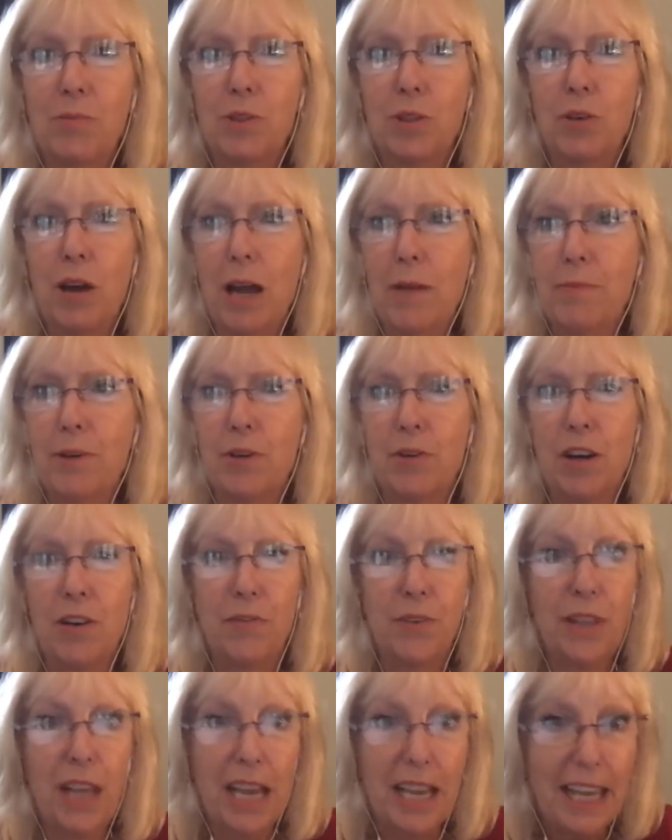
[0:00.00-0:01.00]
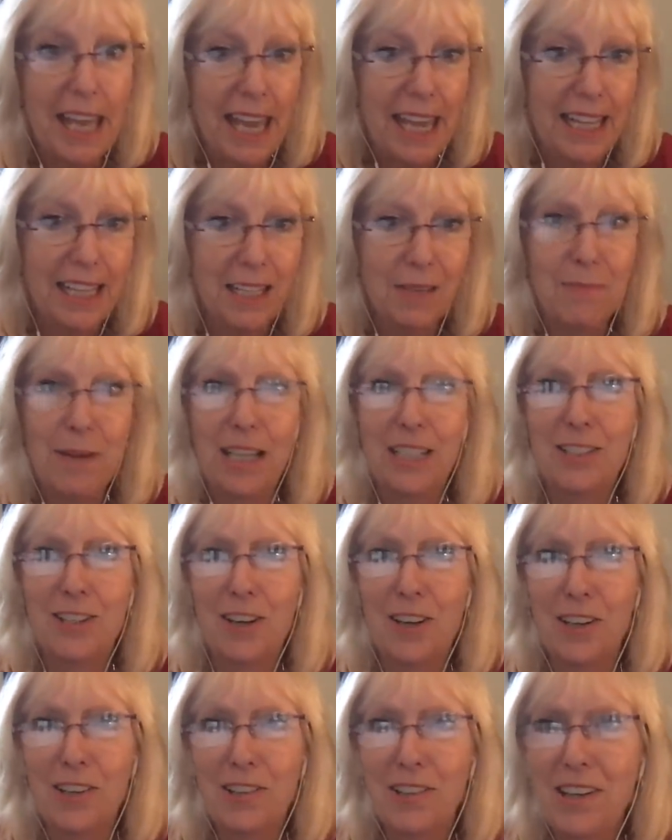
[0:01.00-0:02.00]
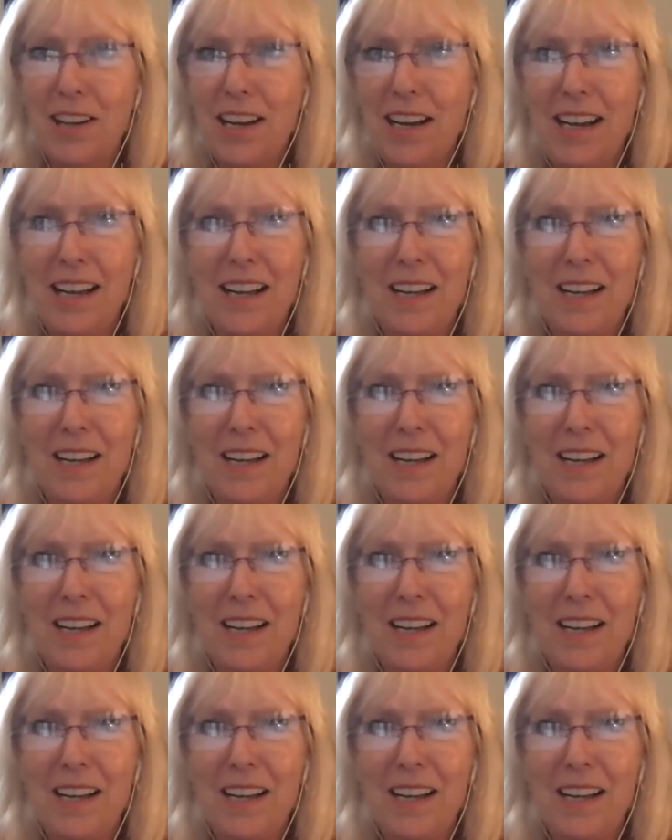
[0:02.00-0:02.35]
happy and grateful that Kayla, my daughter in law,